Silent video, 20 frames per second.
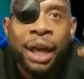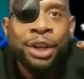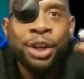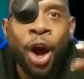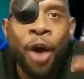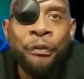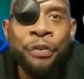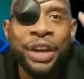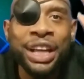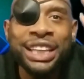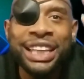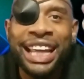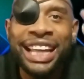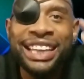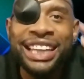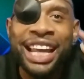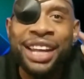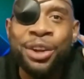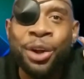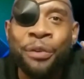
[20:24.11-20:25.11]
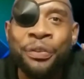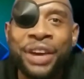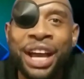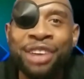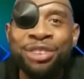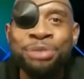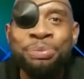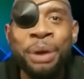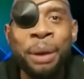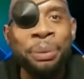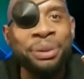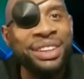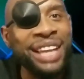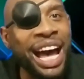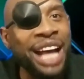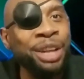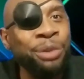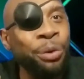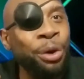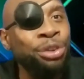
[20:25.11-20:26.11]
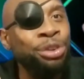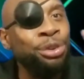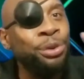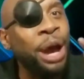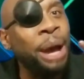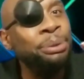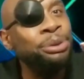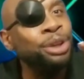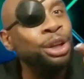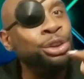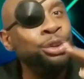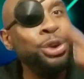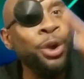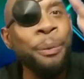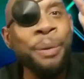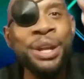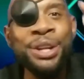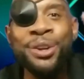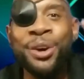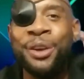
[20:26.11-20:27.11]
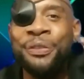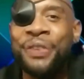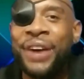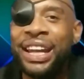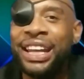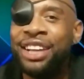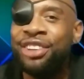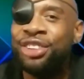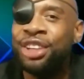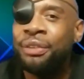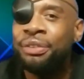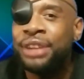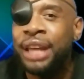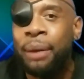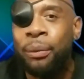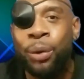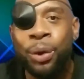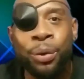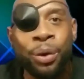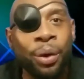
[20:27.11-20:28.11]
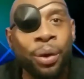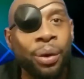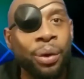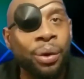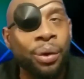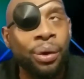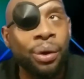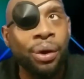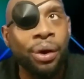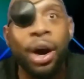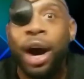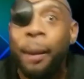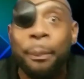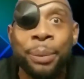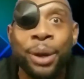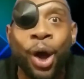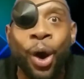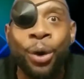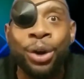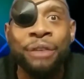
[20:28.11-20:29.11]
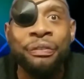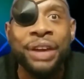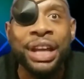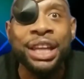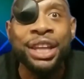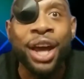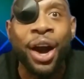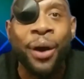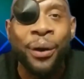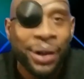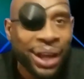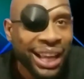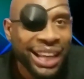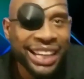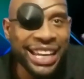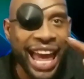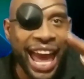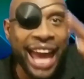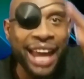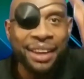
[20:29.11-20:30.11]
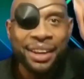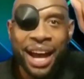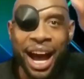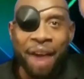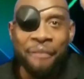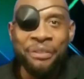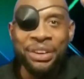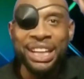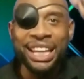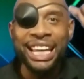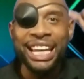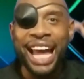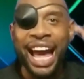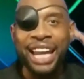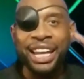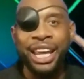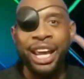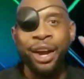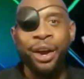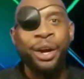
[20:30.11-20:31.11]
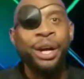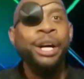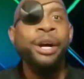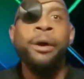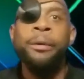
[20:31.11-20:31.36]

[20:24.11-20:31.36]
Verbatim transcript: Don't forget to hit that notification bell beside the word subscribe so that you'll be notified each and every time we upload a video. Now, I'm going to get out of here.